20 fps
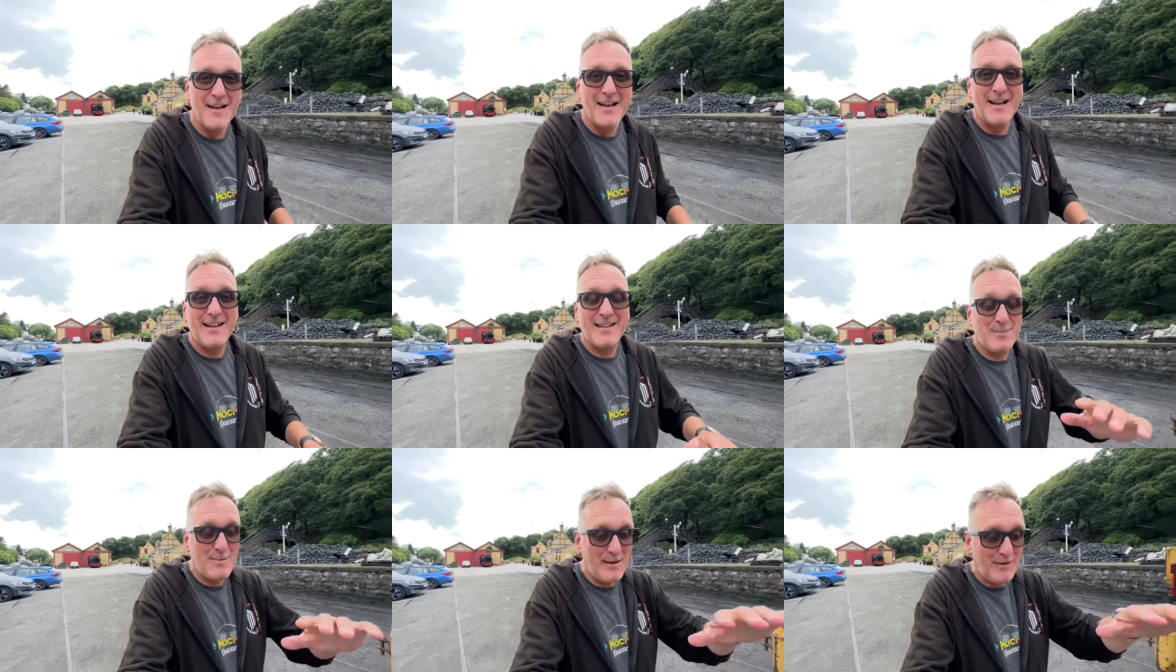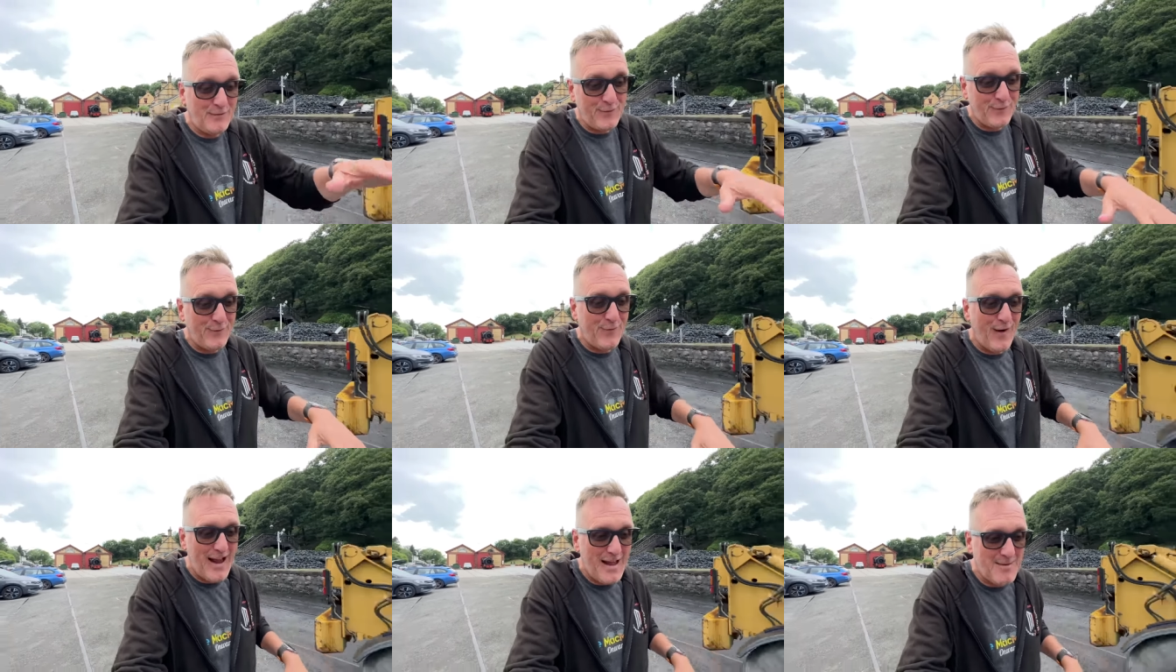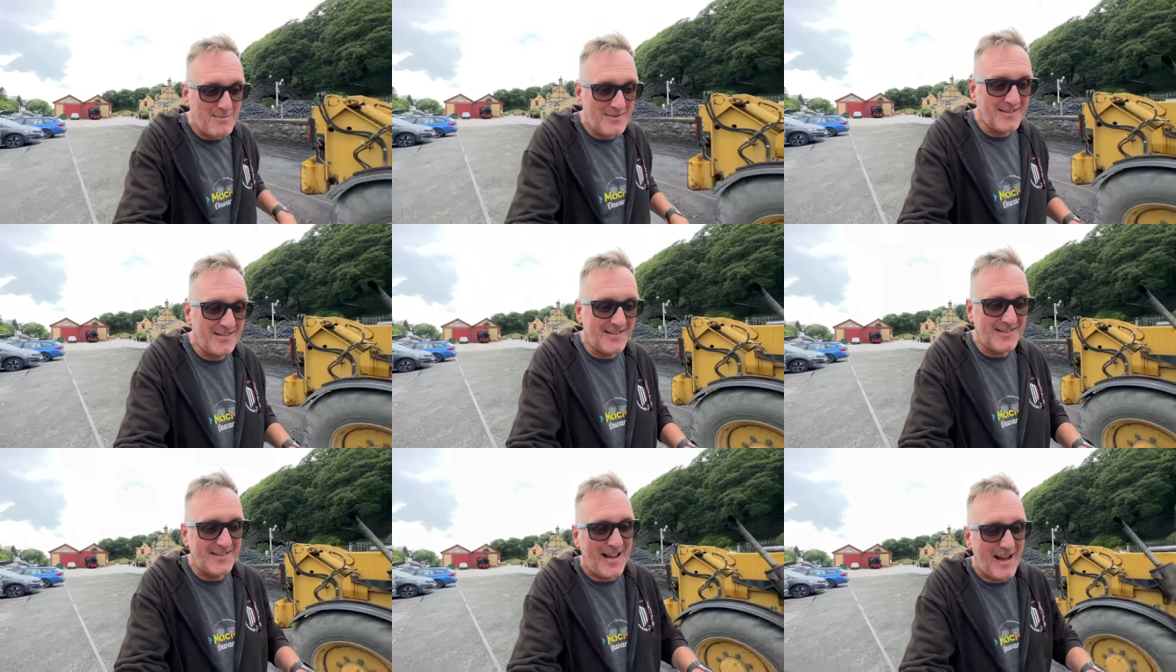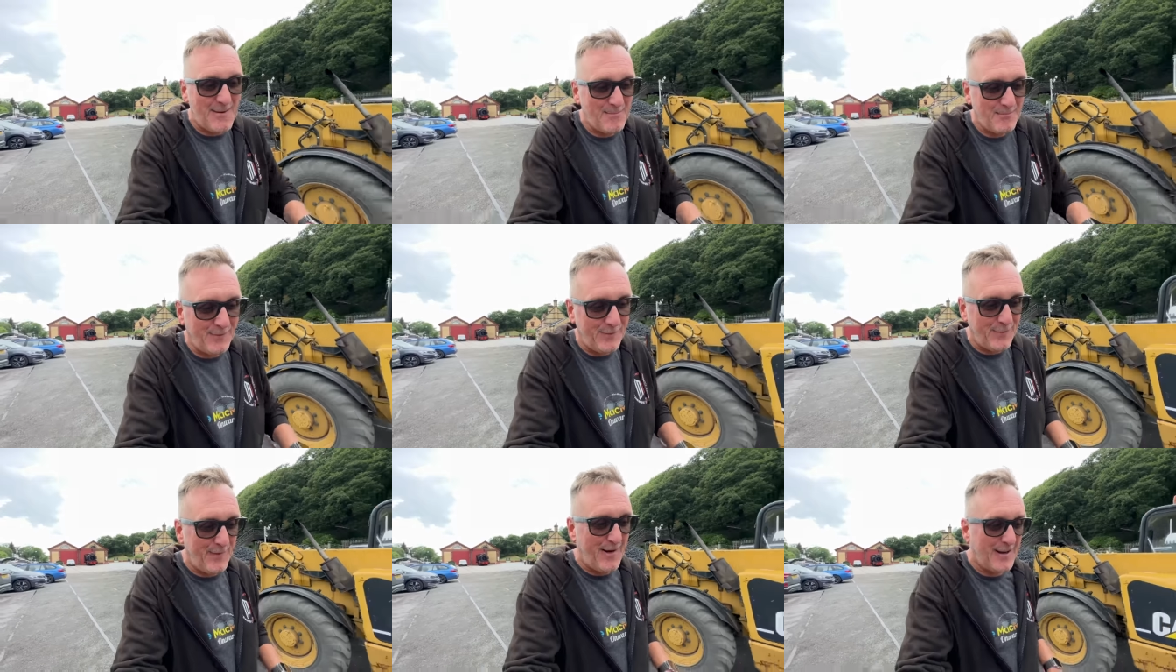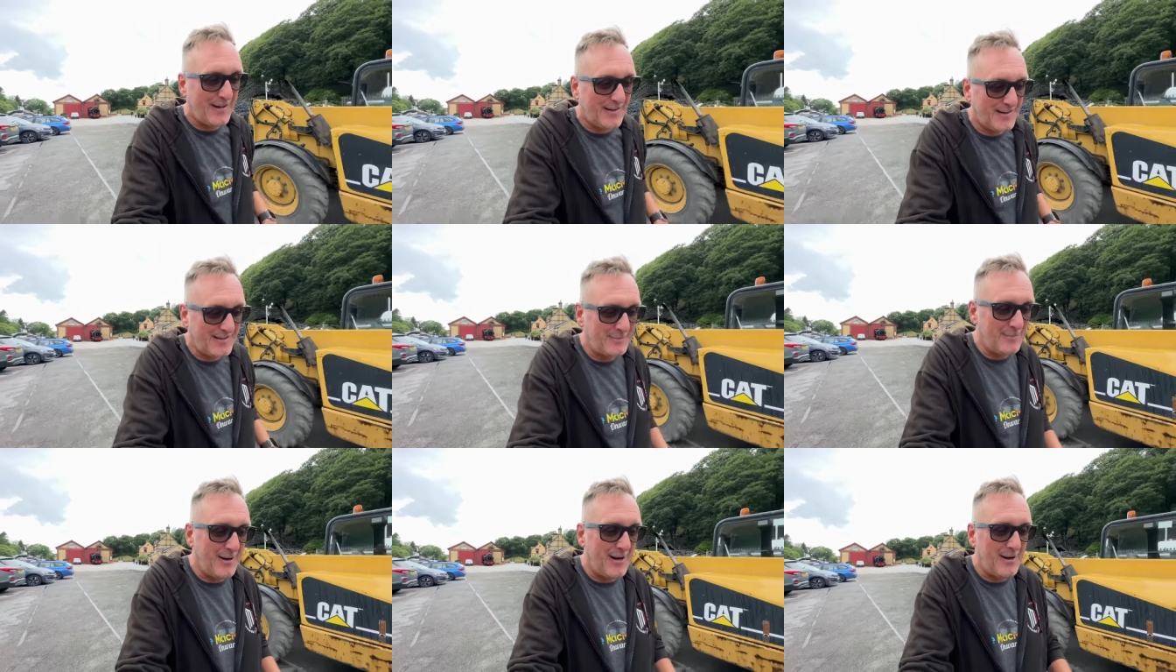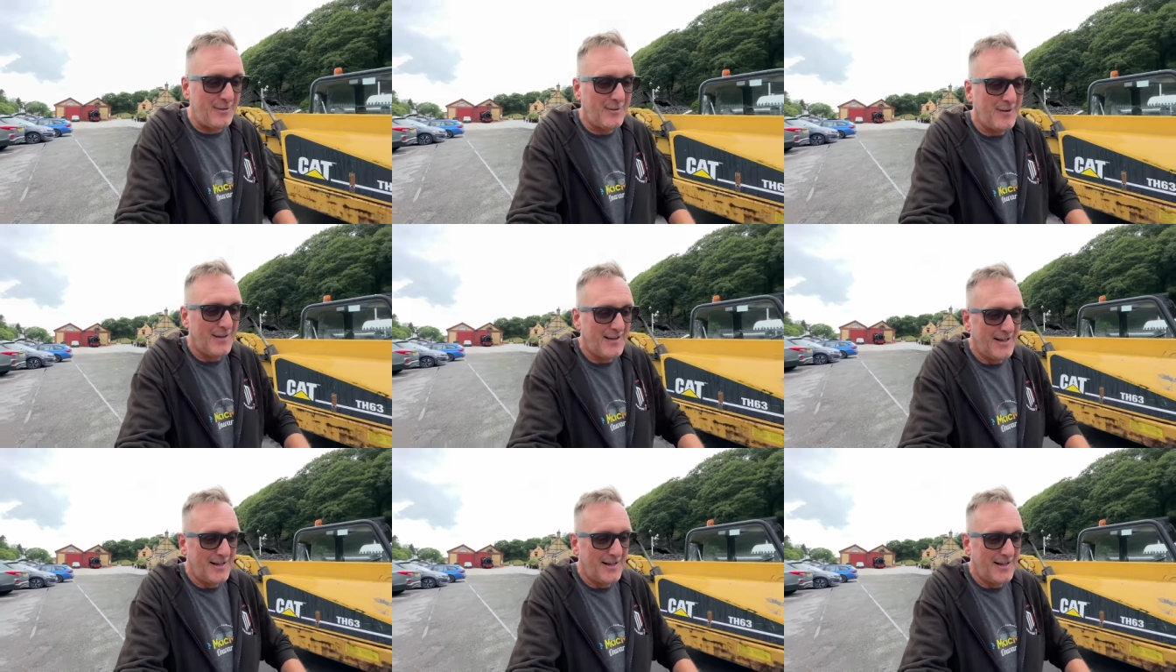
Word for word: He's a big Fireman Sam fan as well.